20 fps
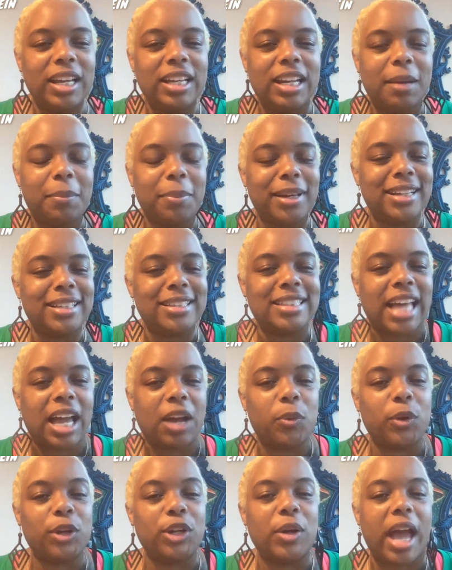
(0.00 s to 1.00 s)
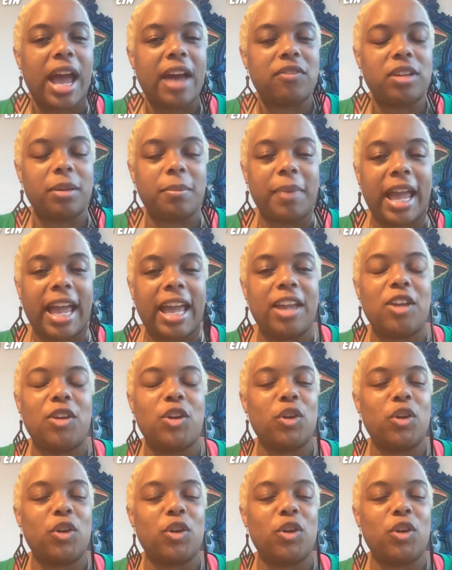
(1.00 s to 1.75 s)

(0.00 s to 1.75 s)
end up at a site where you have to pay.